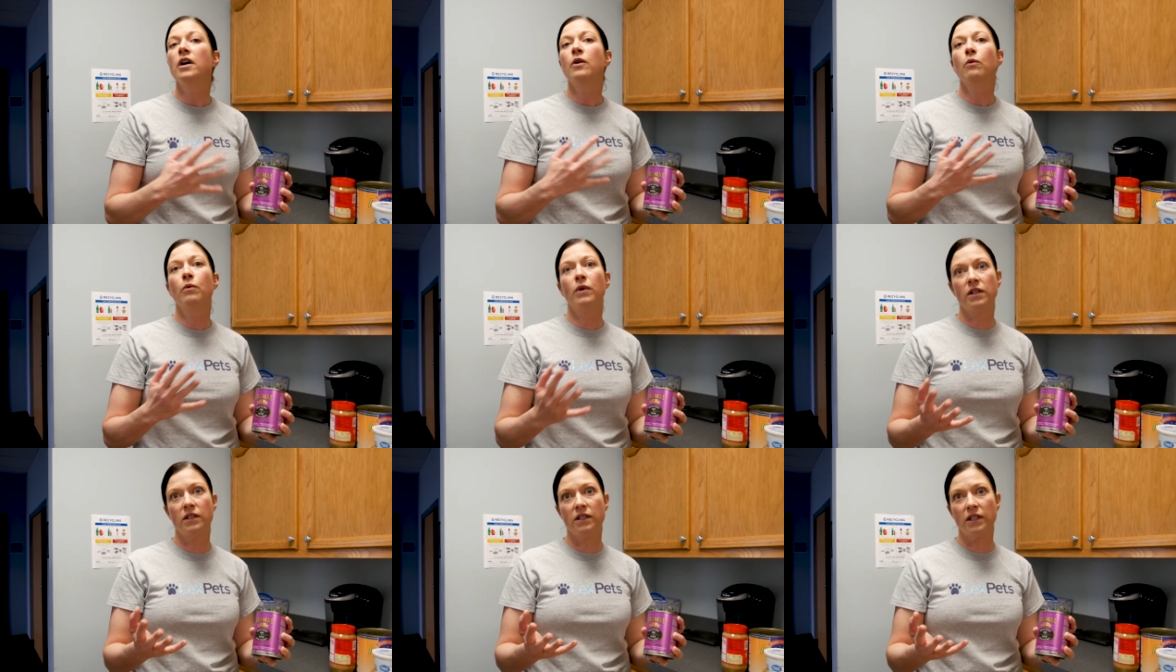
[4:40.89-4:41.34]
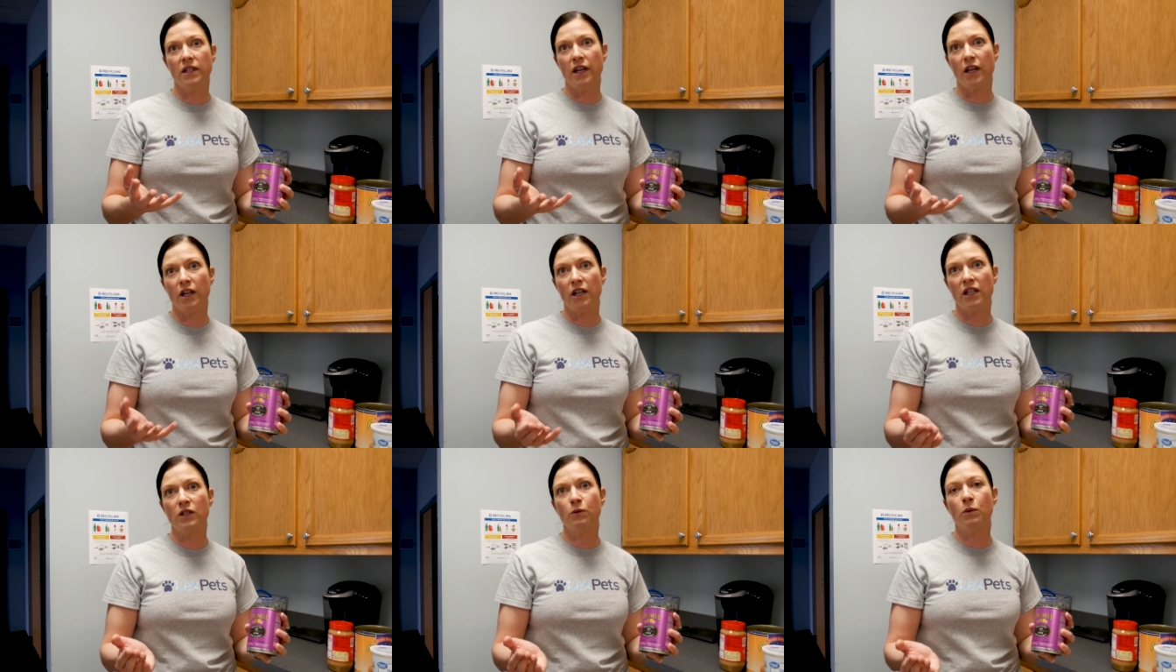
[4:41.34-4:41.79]
Once
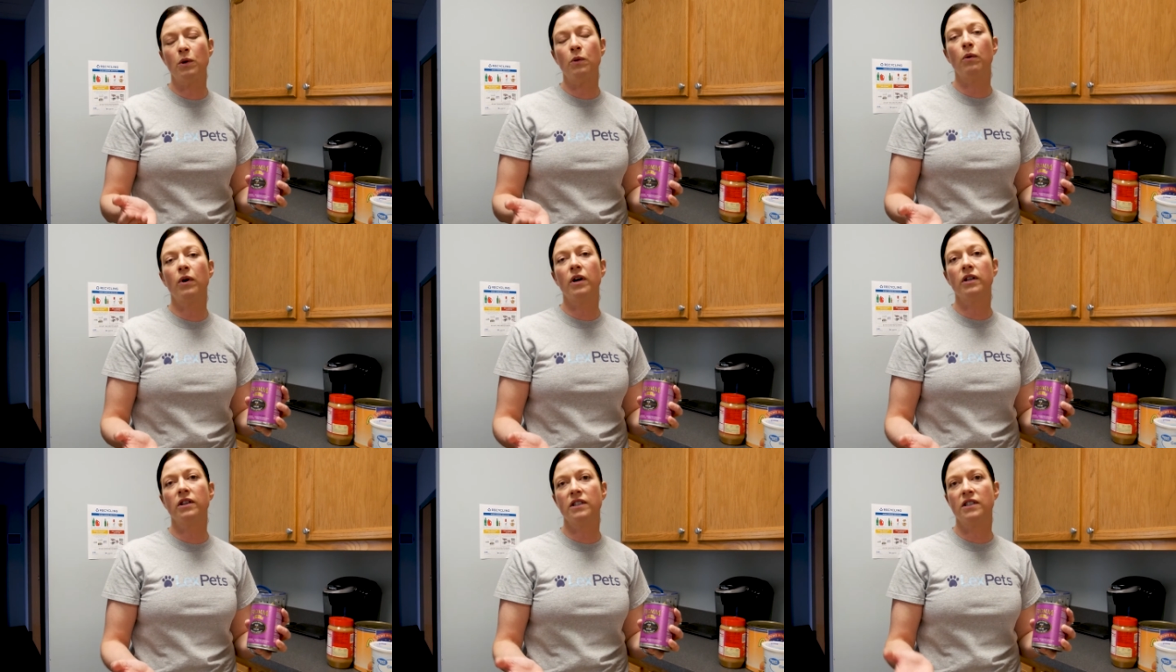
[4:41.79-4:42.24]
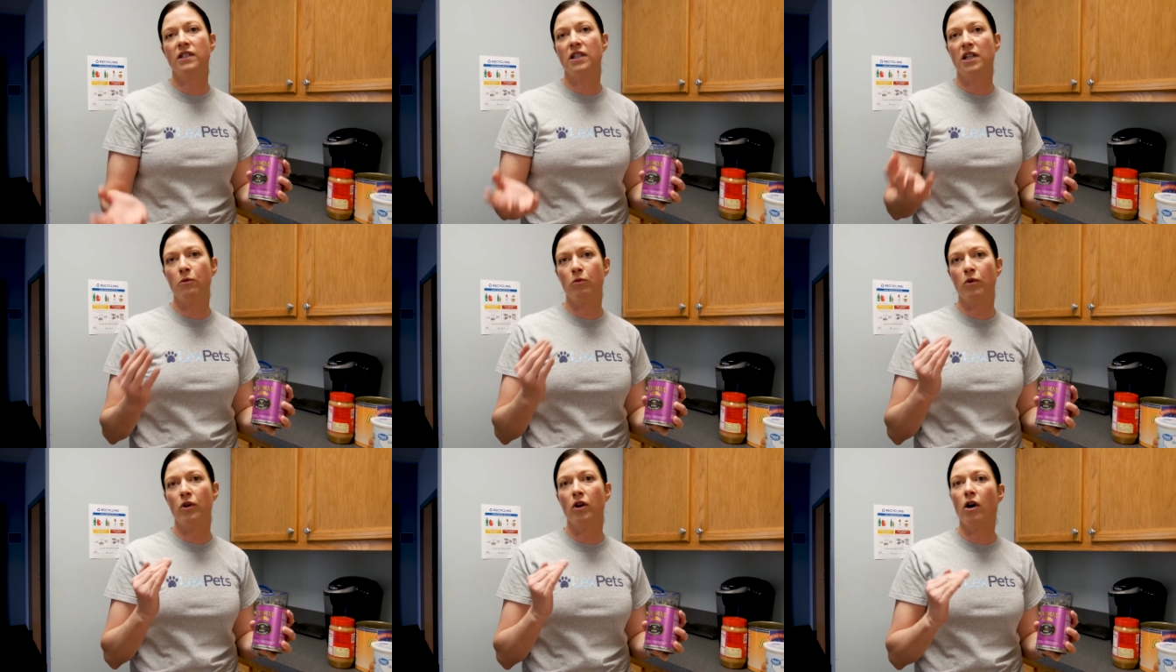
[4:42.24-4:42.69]
again, because we want this to
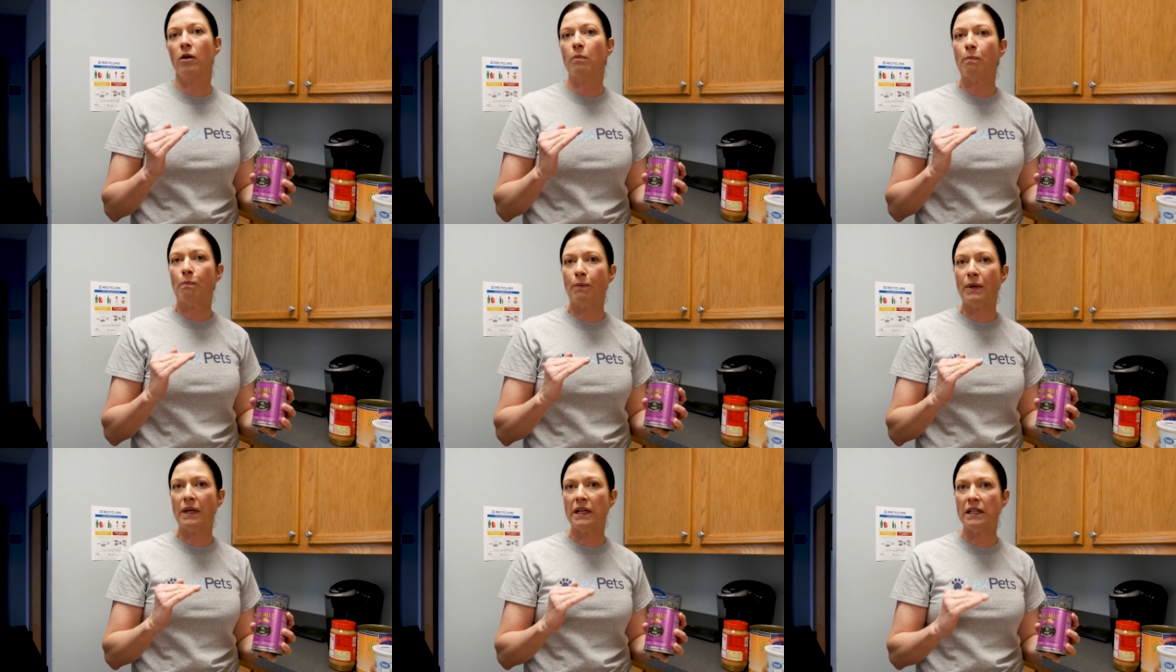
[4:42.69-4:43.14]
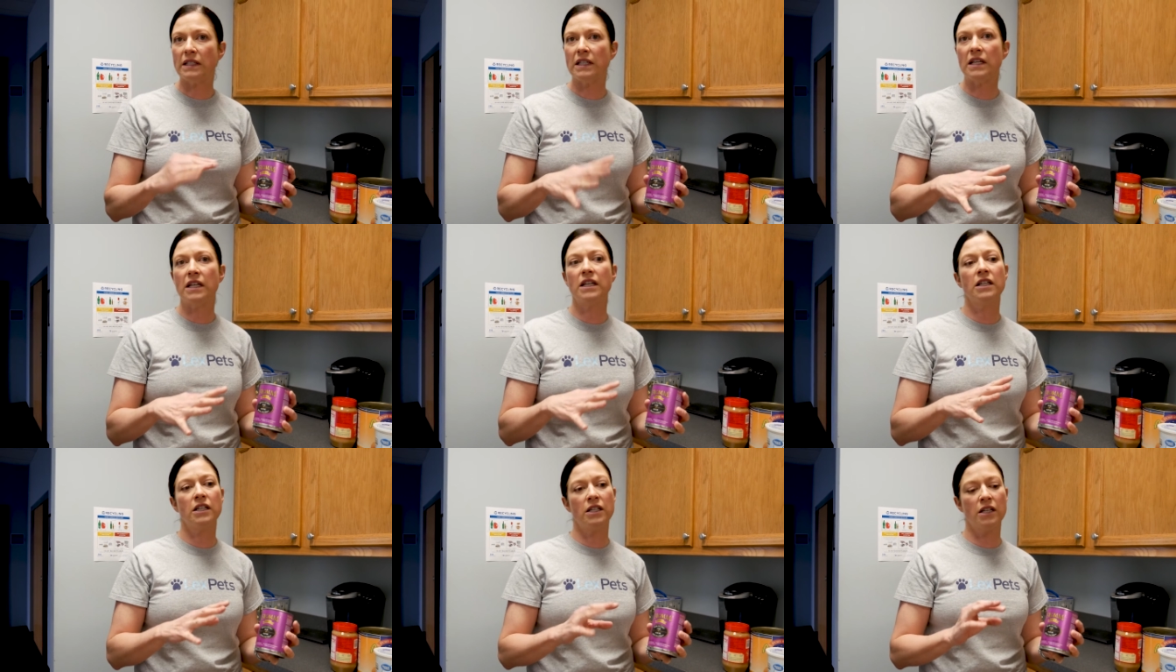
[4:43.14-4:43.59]
keep the dog
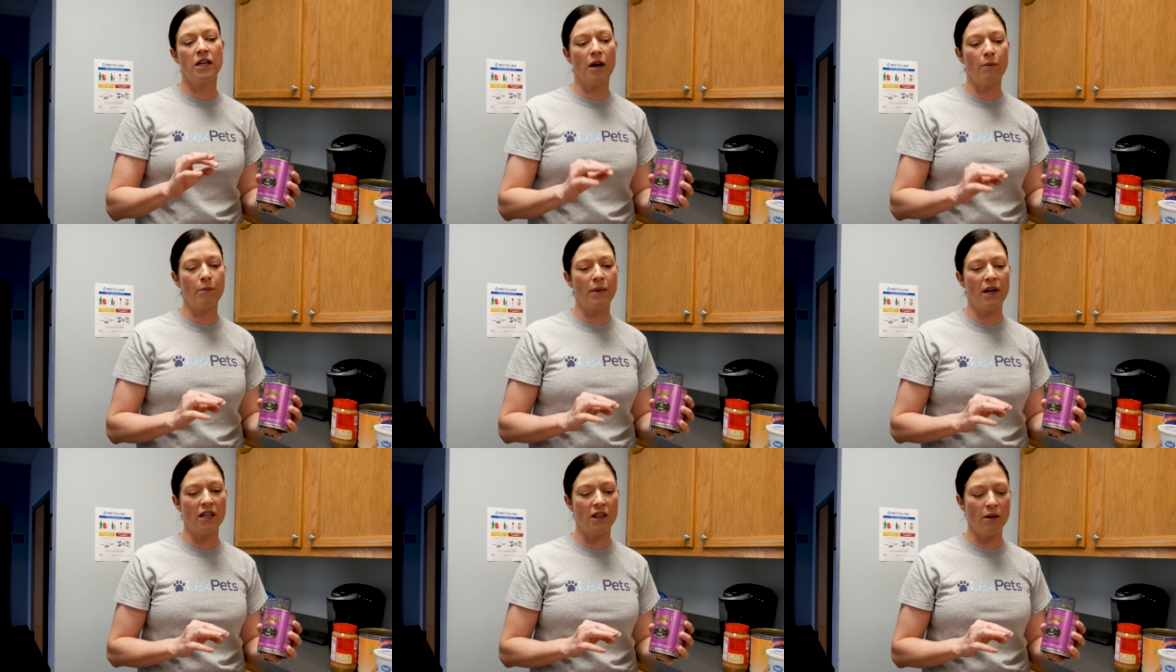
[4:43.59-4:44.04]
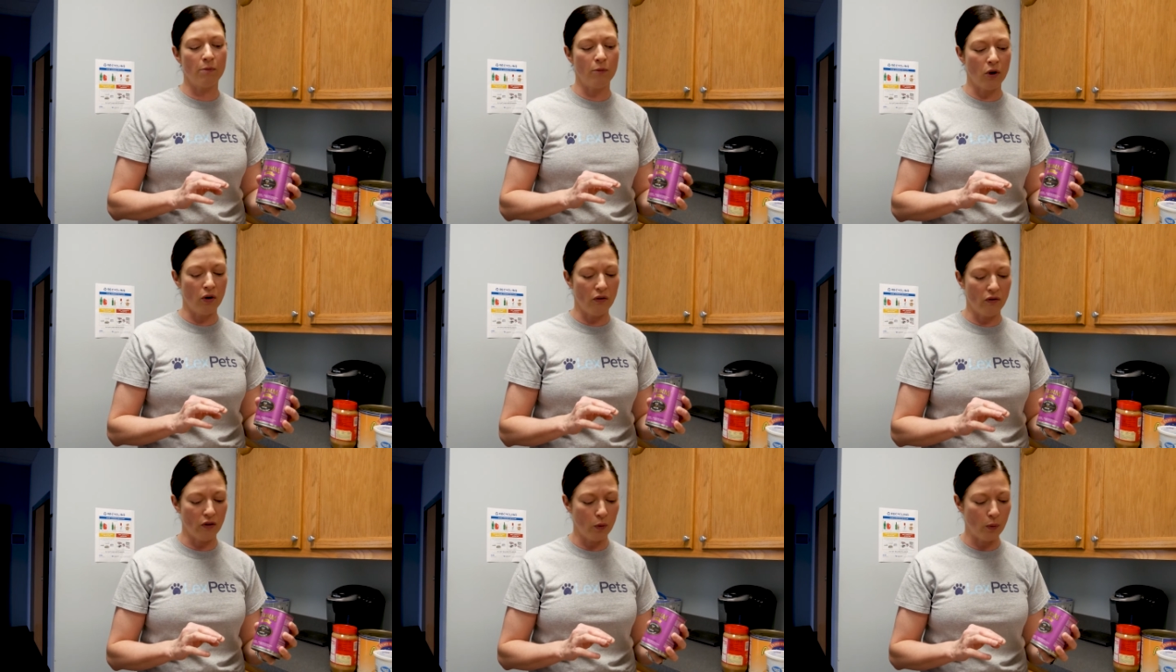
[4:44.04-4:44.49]
busy, not make them
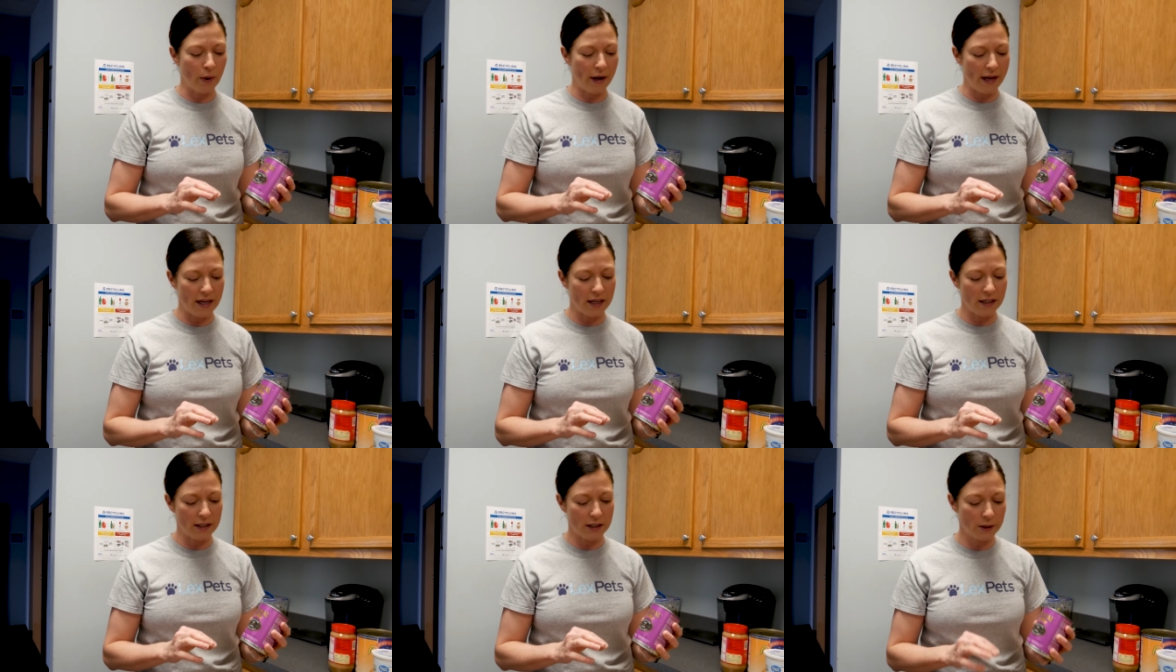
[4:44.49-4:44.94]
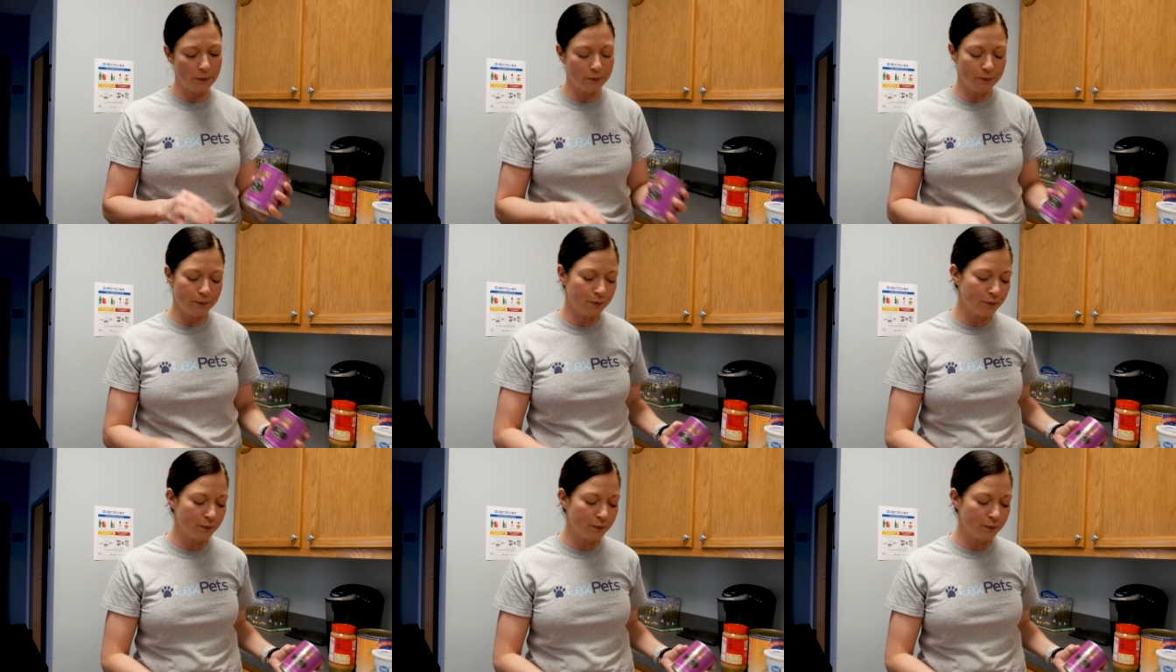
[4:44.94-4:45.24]
overweight.